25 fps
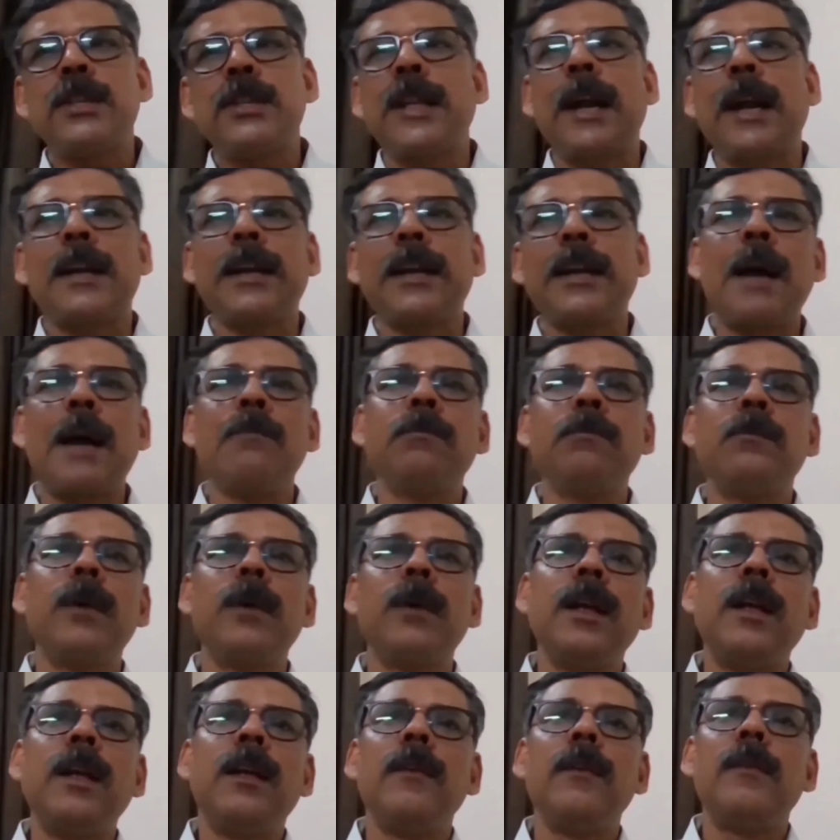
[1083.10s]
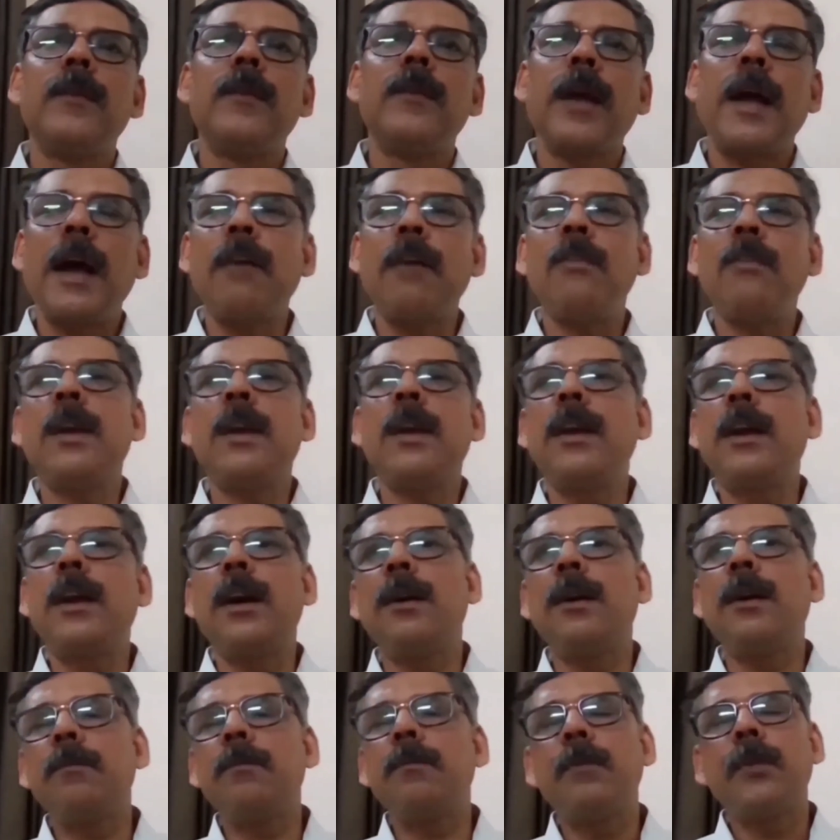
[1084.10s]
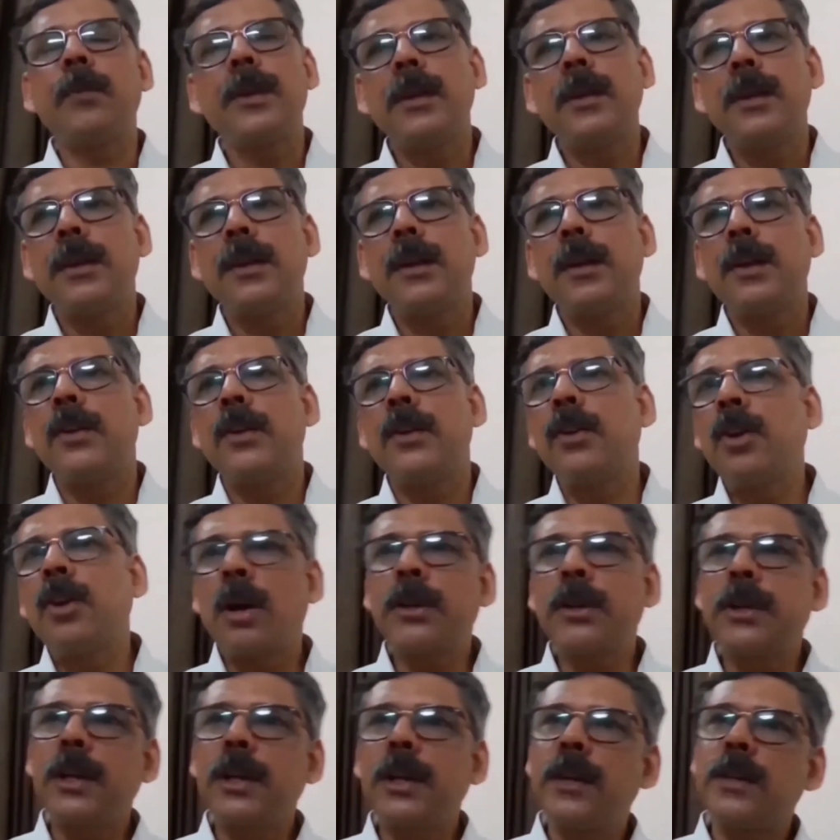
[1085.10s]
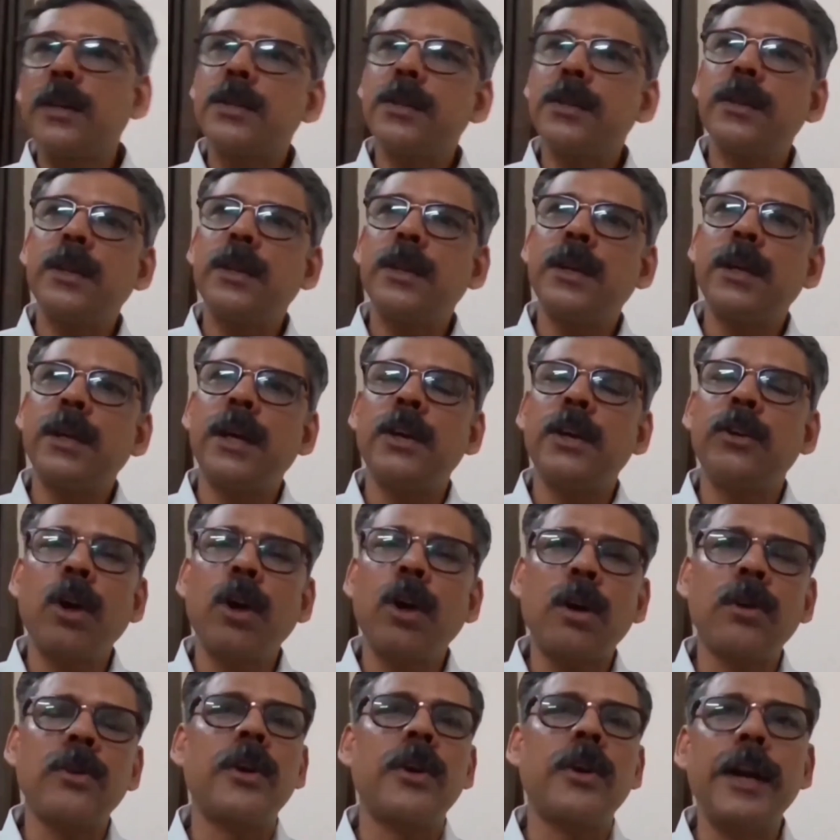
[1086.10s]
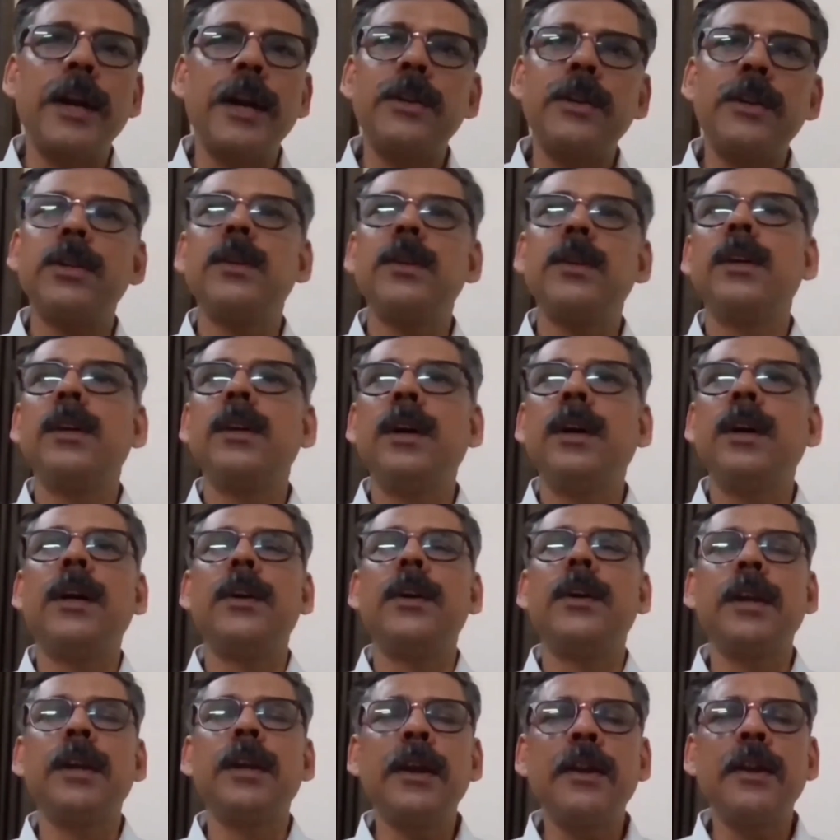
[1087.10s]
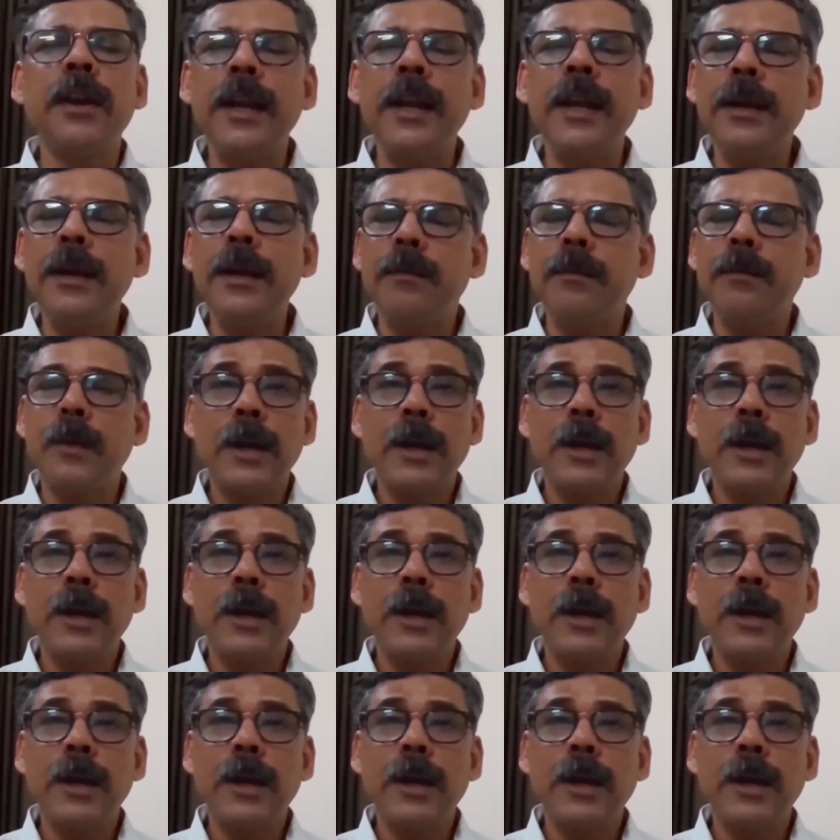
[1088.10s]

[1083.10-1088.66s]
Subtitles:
that I'm having a doctorate degree.